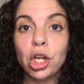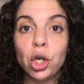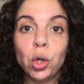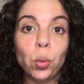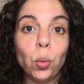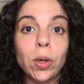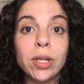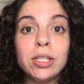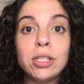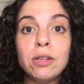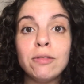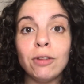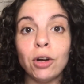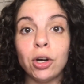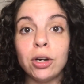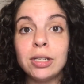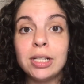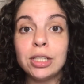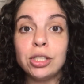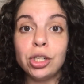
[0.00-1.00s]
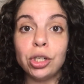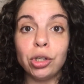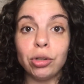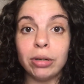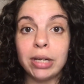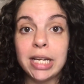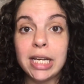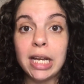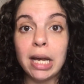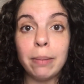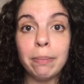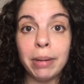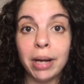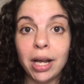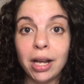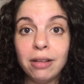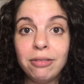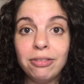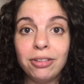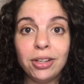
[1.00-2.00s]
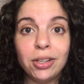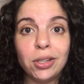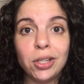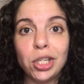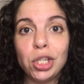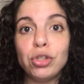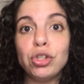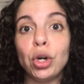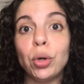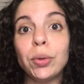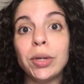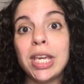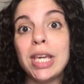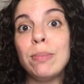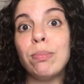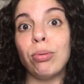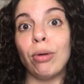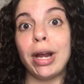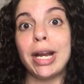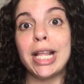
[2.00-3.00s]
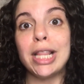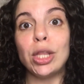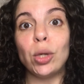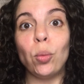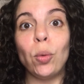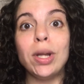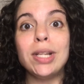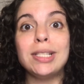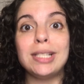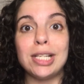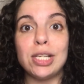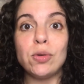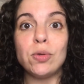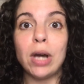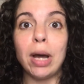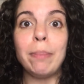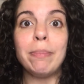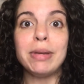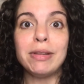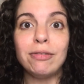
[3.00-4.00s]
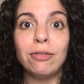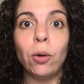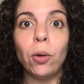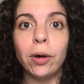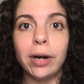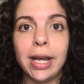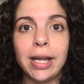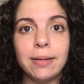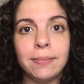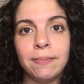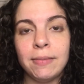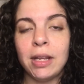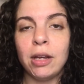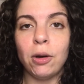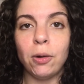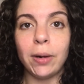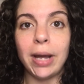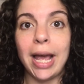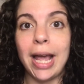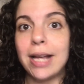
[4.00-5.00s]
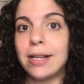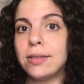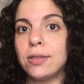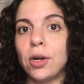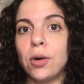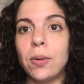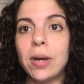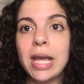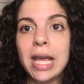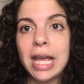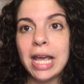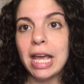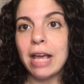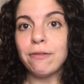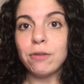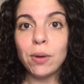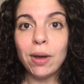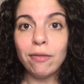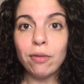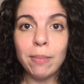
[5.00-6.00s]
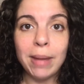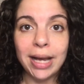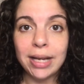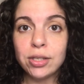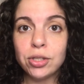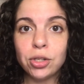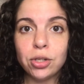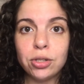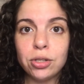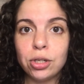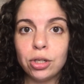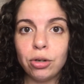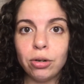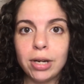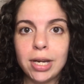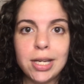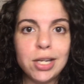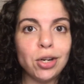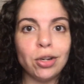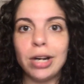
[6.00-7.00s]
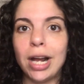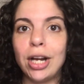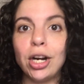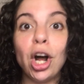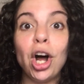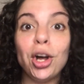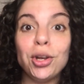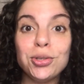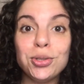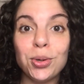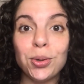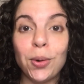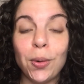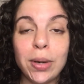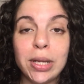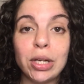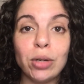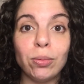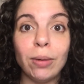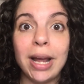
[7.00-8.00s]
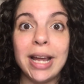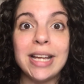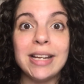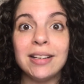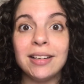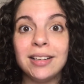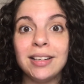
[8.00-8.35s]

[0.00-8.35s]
Once you've earned a degree above, you don't keep writing the ones that you got before it. Okay, so if you have a master's degree, you're not also going to write